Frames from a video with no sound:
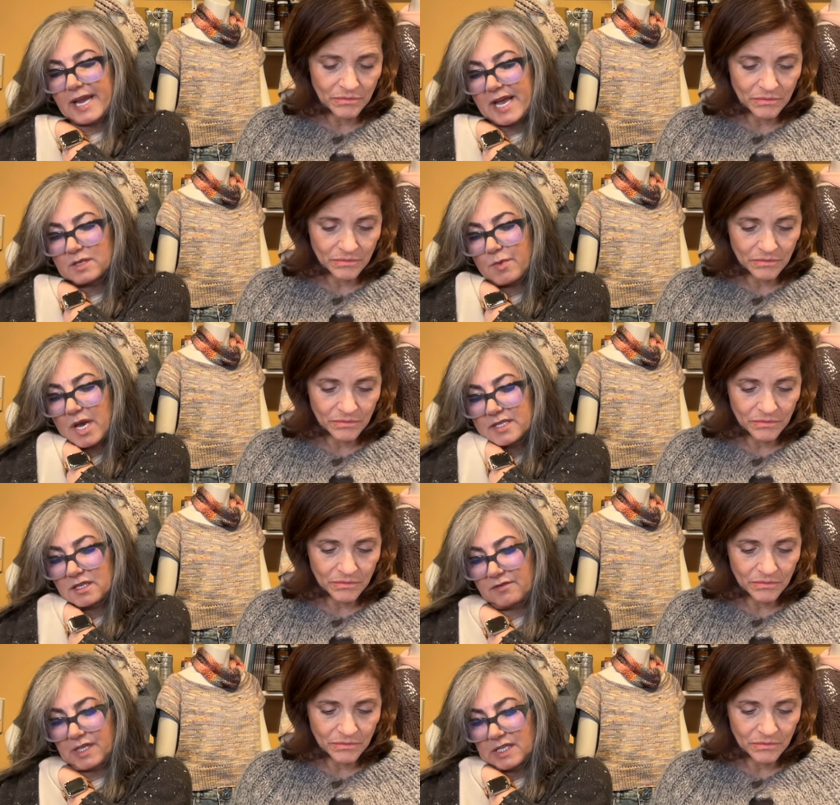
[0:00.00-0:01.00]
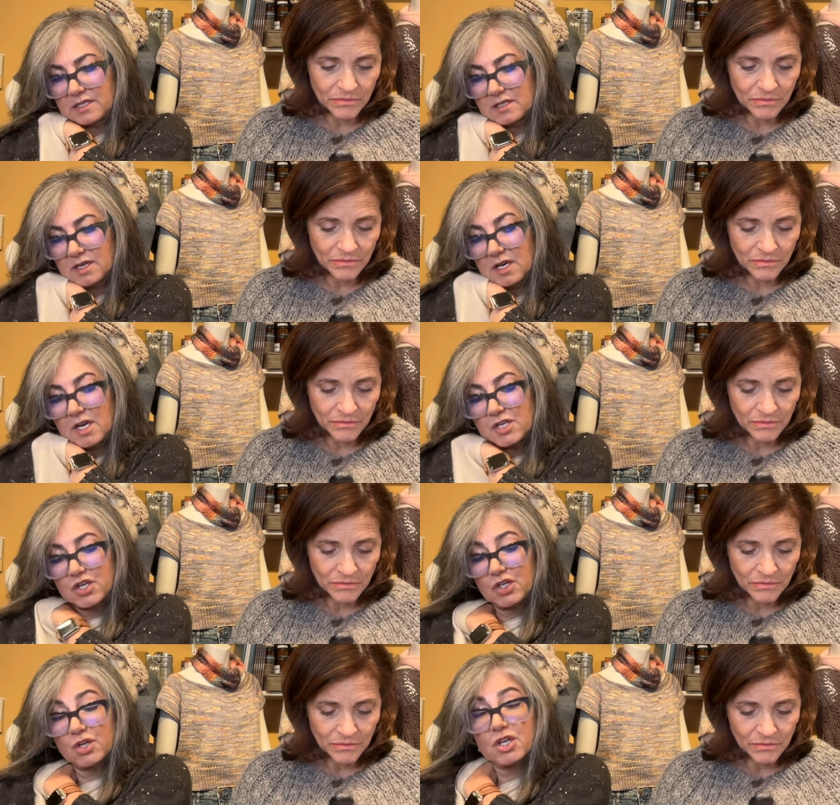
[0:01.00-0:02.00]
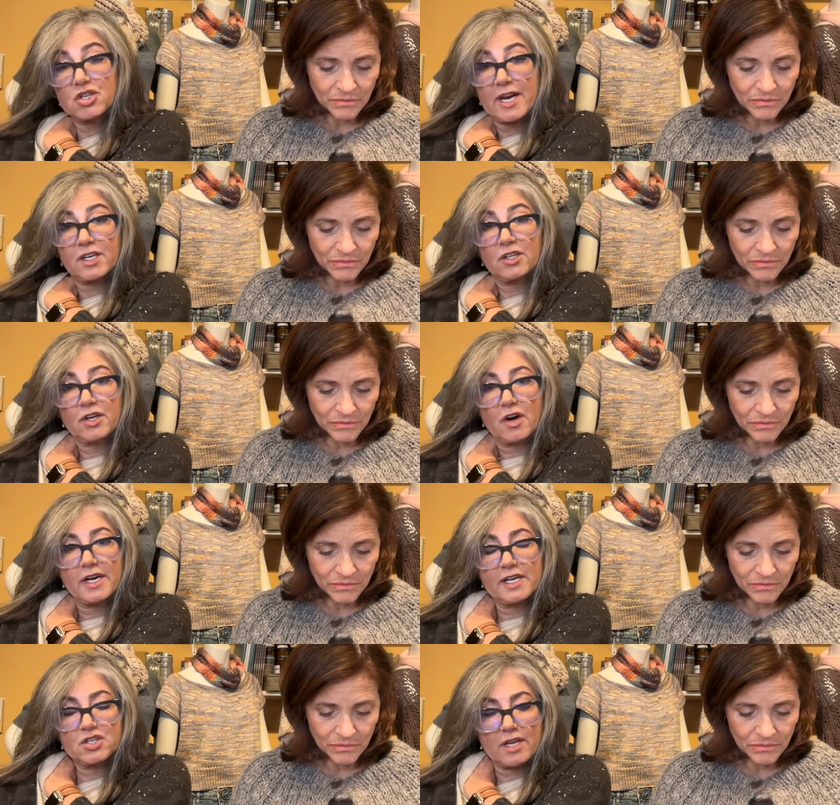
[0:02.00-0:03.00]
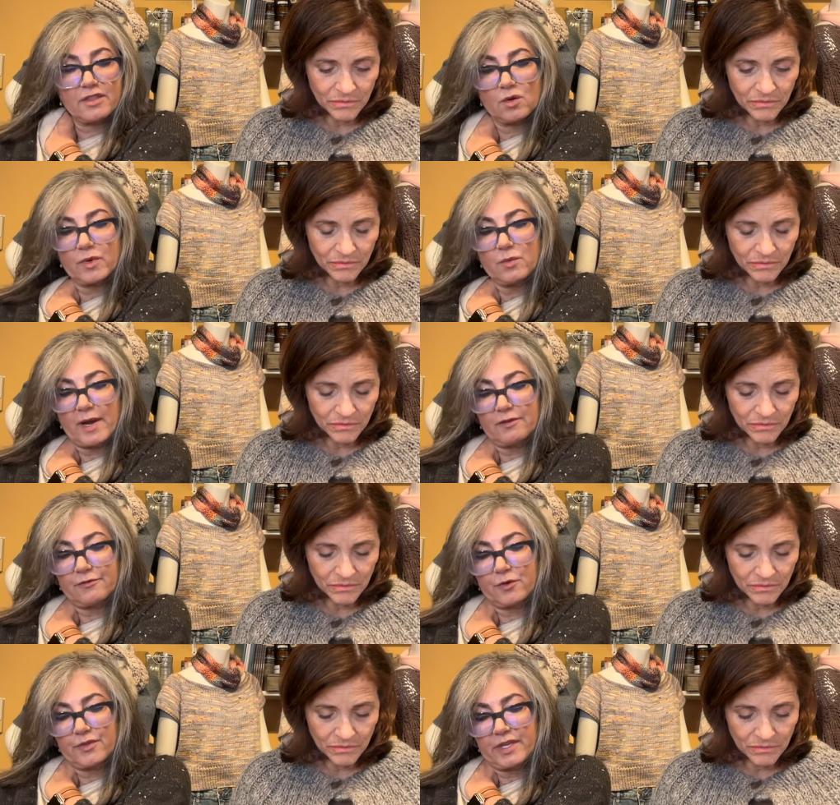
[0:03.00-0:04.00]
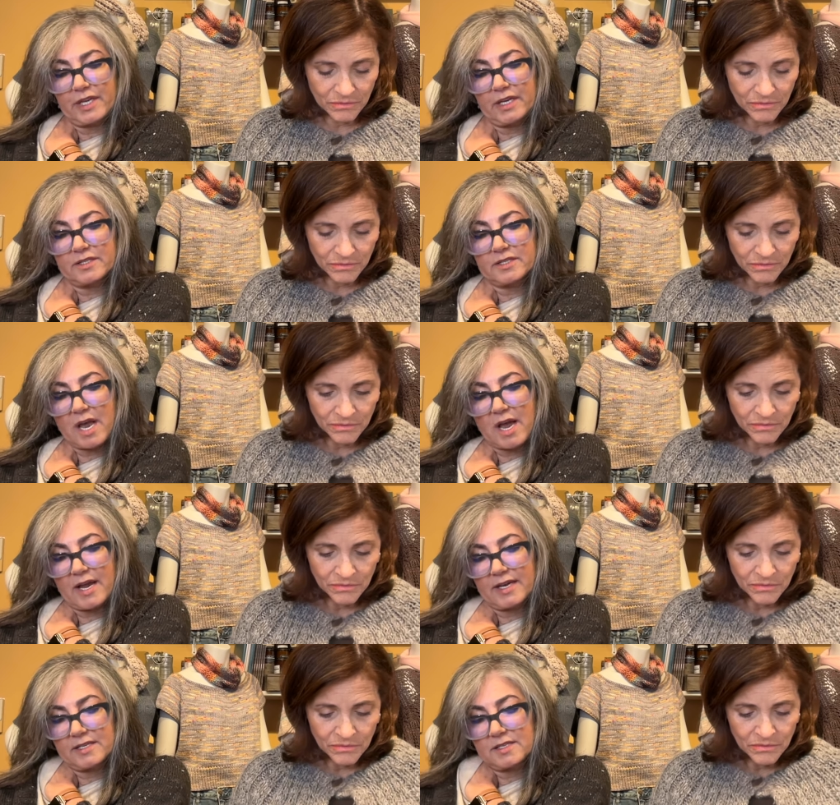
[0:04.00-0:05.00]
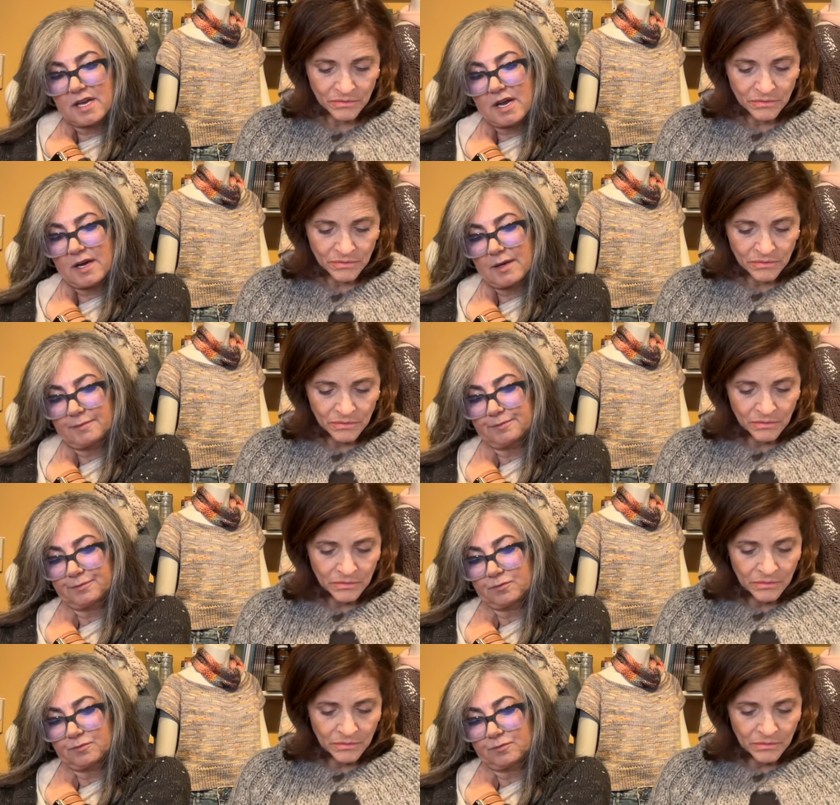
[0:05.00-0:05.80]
Speaker 1: has positive ease. So, you could check your yardage. I think we went for the size, um,